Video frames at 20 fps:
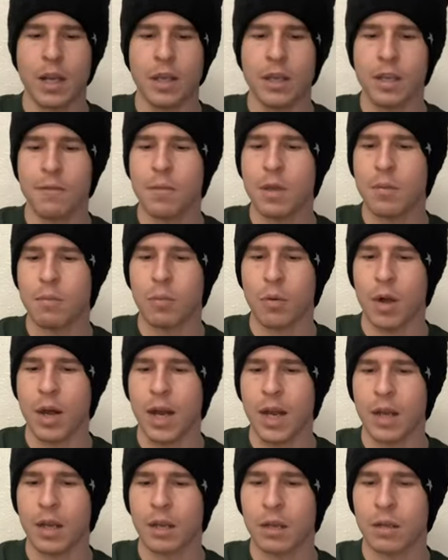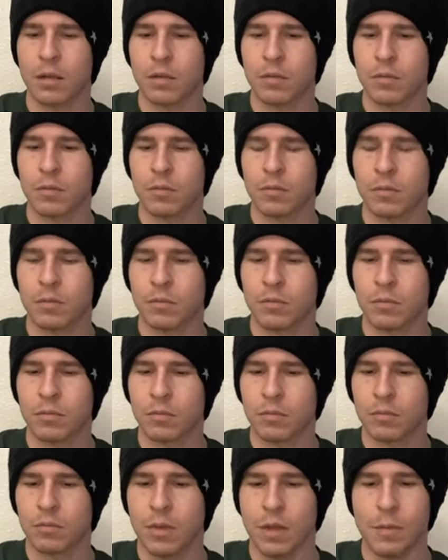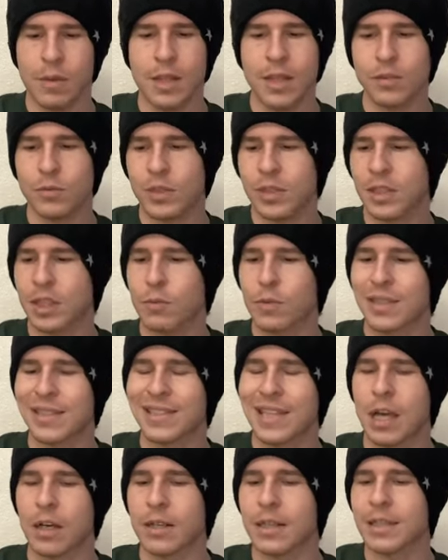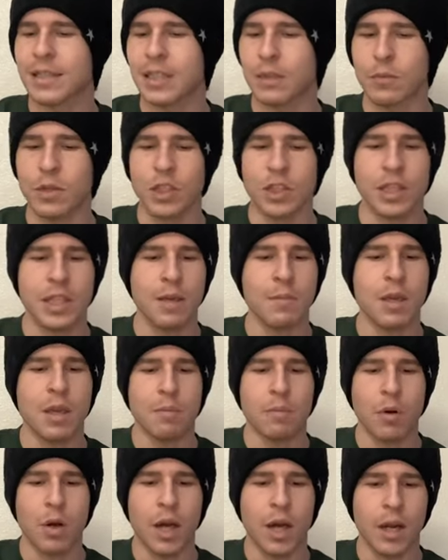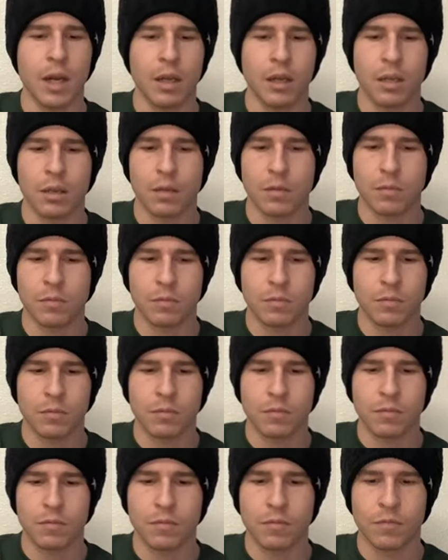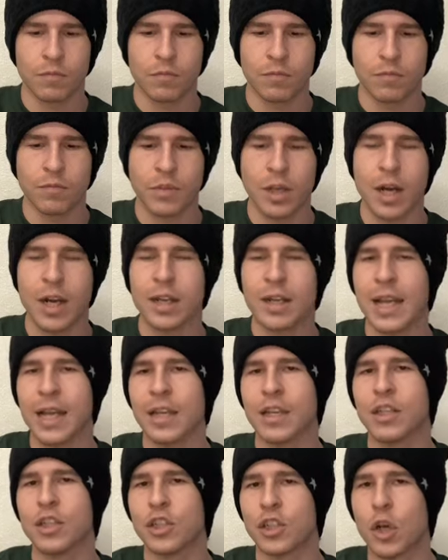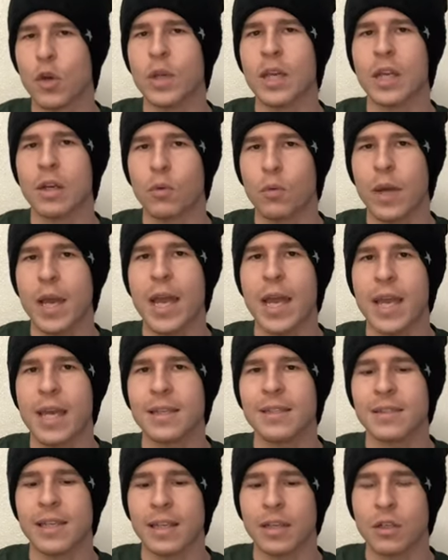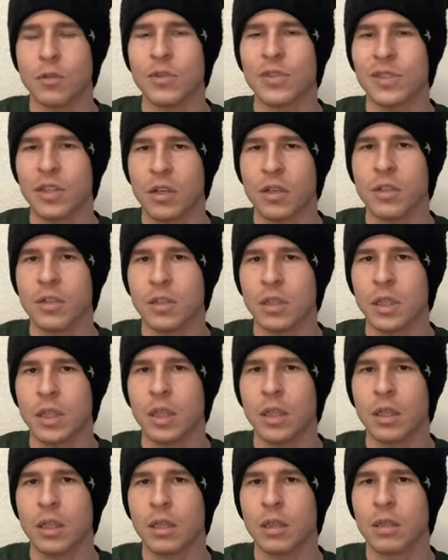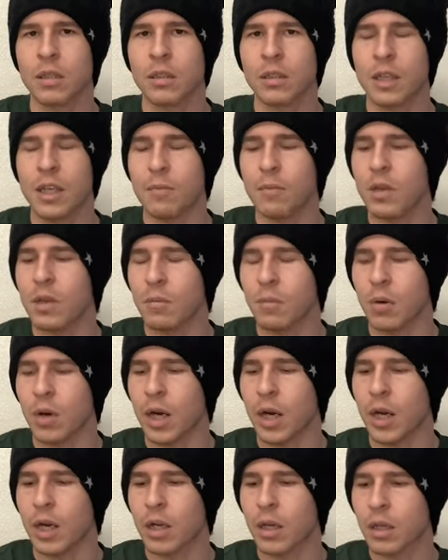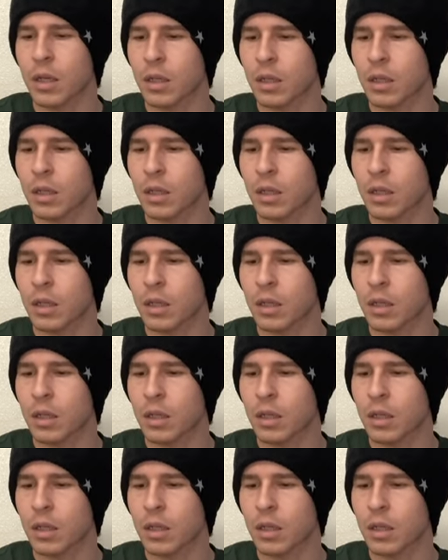Give me a break. Maybe that's what someone's telling someone. Just give me a break. Not in like a joking way. It's like, no, seriously. Give me a break.